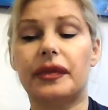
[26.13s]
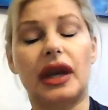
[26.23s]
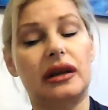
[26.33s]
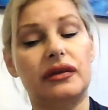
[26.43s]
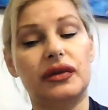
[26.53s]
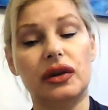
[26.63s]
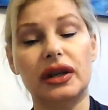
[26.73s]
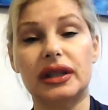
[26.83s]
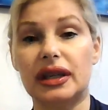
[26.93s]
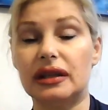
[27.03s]
And if you look at
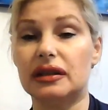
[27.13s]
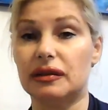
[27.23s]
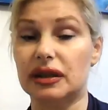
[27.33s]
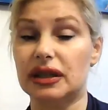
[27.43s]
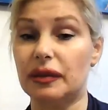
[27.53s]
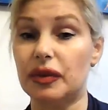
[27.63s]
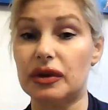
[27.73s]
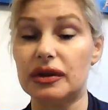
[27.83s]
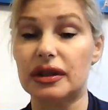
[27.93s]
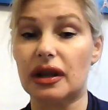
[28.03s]
the kingdom, the
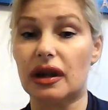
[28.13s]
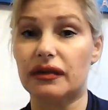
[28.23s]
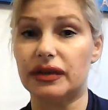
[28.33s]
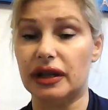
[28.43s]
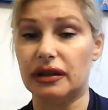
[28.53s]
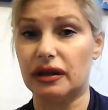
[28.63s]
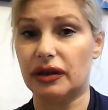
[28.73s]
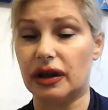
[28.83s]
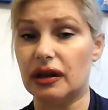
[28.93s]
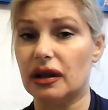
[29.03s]
temples of
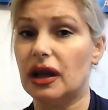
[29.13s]
Dendera